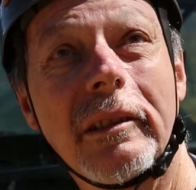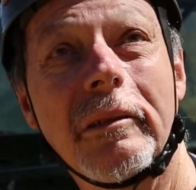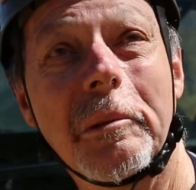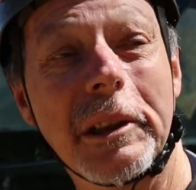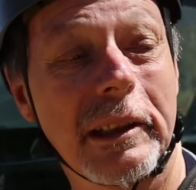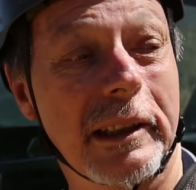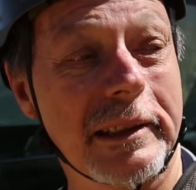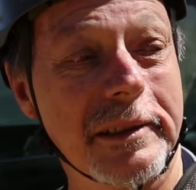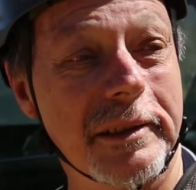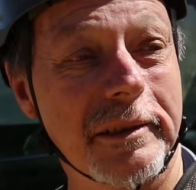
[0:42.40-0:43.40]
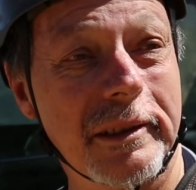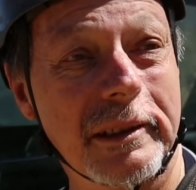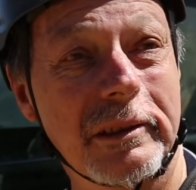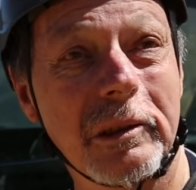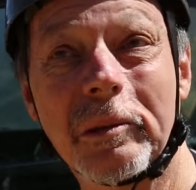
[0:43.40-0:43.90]
Didn't realize
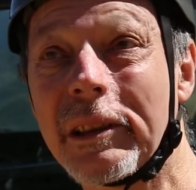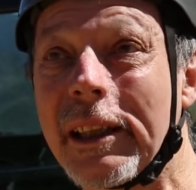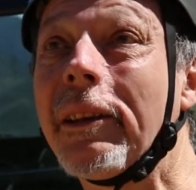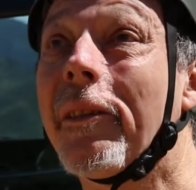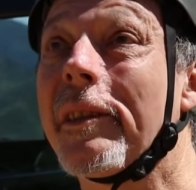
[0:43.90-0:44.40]
that you could get